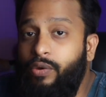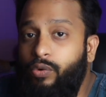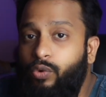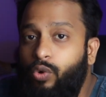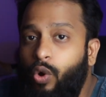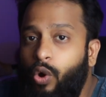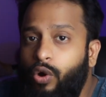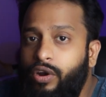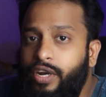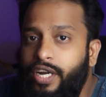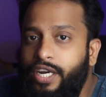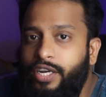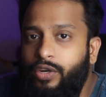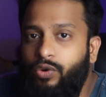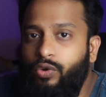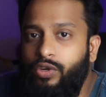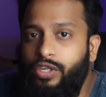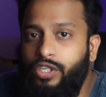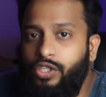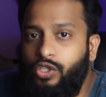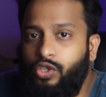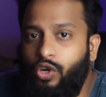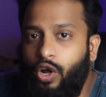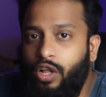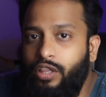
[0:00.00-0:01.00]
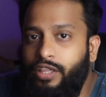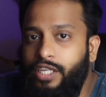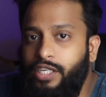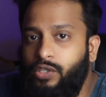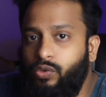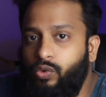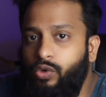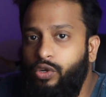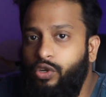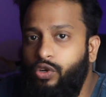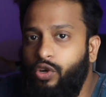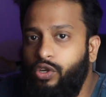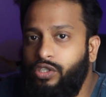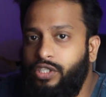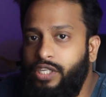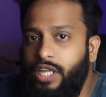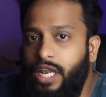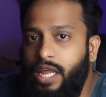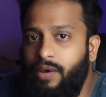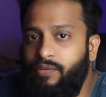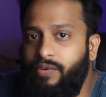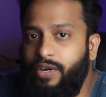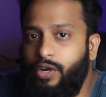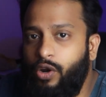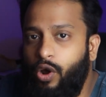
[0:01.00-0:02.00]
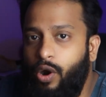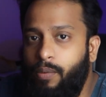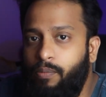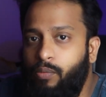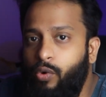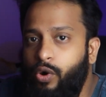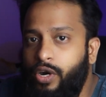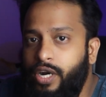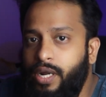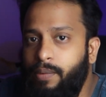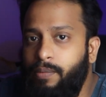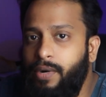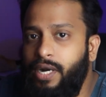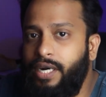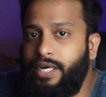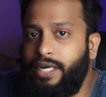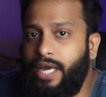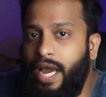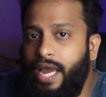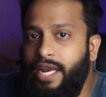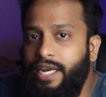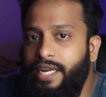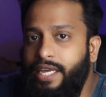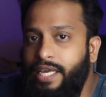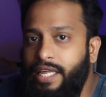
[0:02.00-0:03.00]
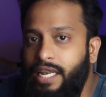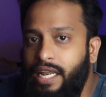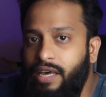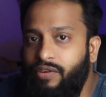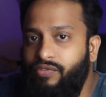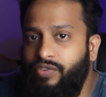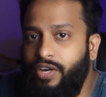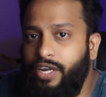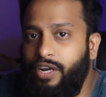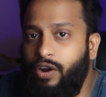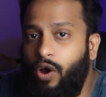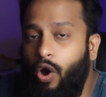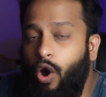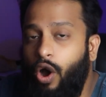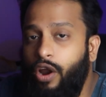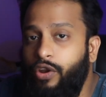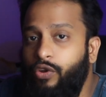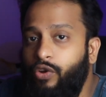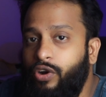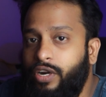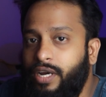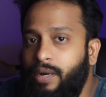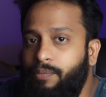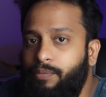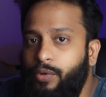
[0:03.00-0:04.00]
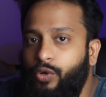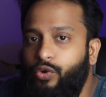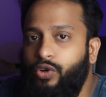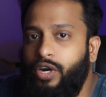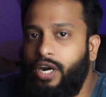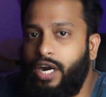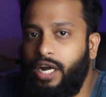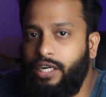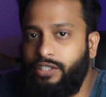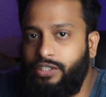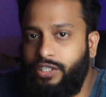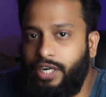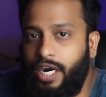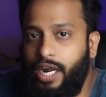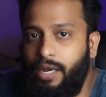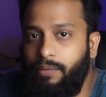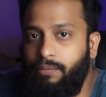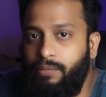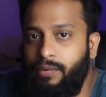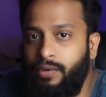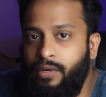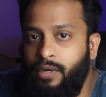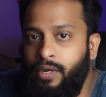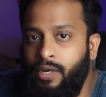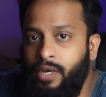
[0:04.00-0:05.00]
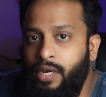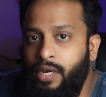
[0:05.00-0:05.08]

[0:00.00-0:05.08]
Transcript: You don't need to install this Windows 11 or portable Tiny 11 on your computer hard drive.